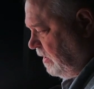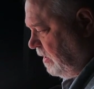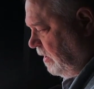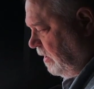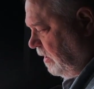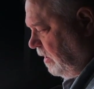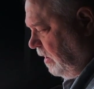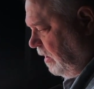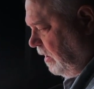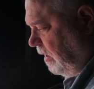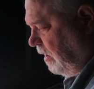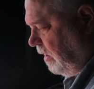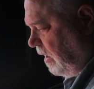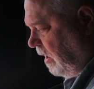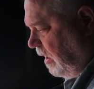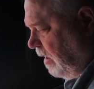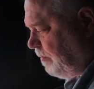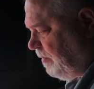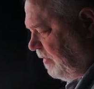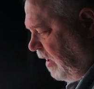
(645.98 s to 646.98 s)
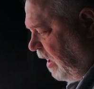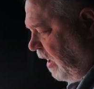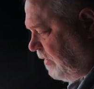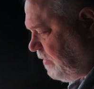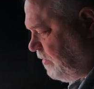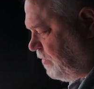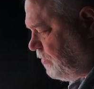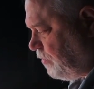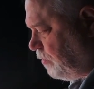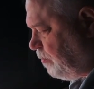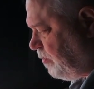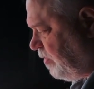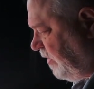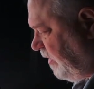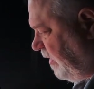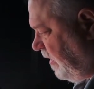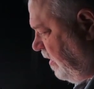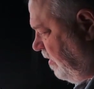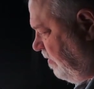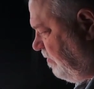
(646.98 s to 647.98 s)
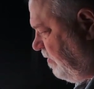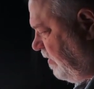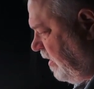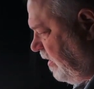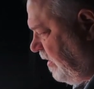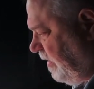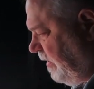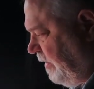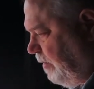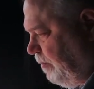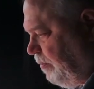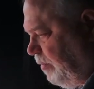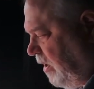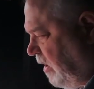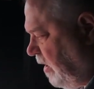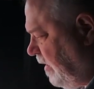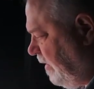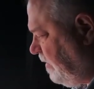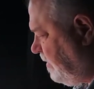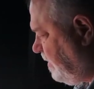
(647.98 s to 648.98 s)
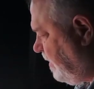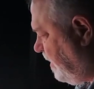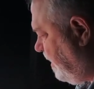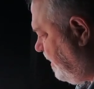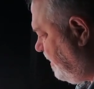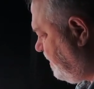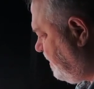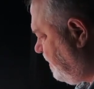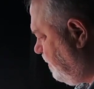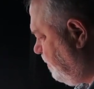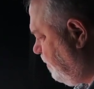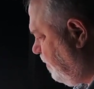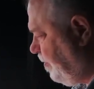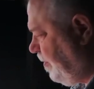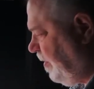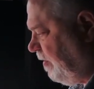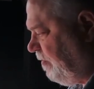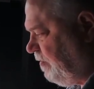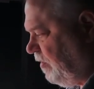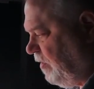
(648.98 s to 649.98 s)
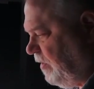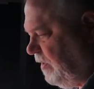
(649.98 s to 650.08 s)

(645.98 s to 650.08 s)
I do believe that in a blind test it would be very